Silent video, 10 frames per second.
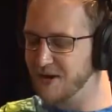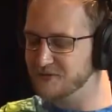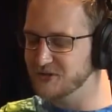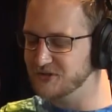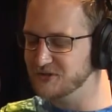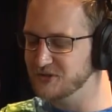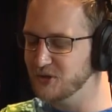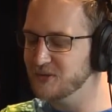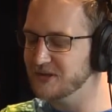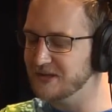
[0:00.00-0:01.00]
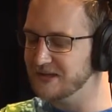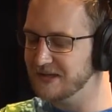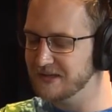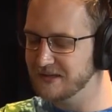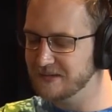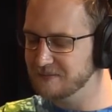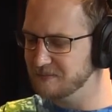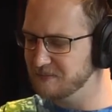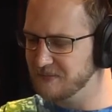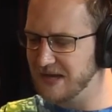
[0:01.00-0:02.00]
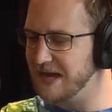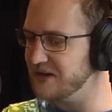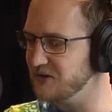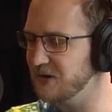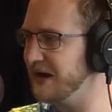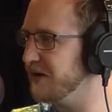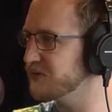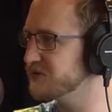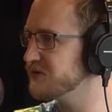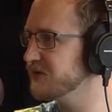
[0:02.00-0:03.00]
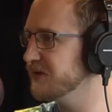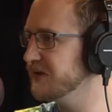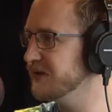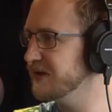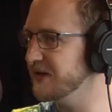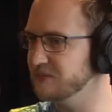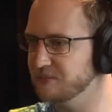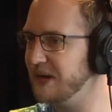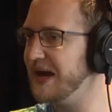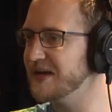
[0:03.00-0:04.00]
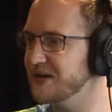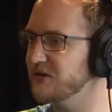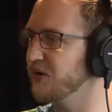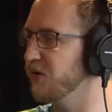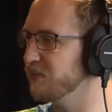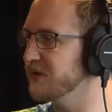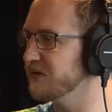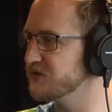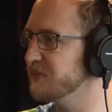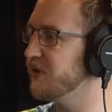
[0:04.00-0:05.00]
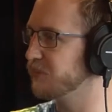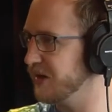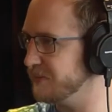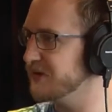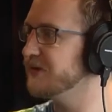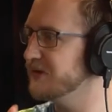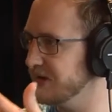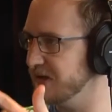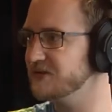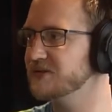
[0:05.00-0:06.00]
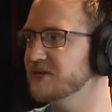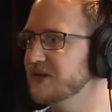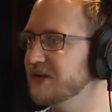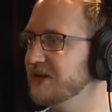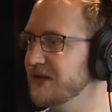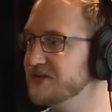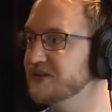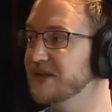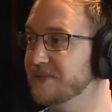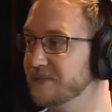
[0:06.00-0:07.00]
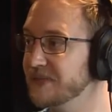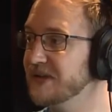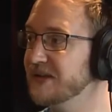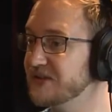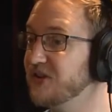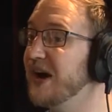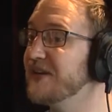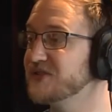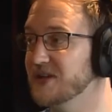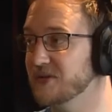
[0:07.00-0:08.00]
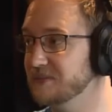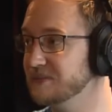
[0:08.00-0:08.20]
off just doing it at your house and packing meal, your own meals, meal, prep. meal prepping. Yes. Meal prepping is it's, is it's a lifesaver.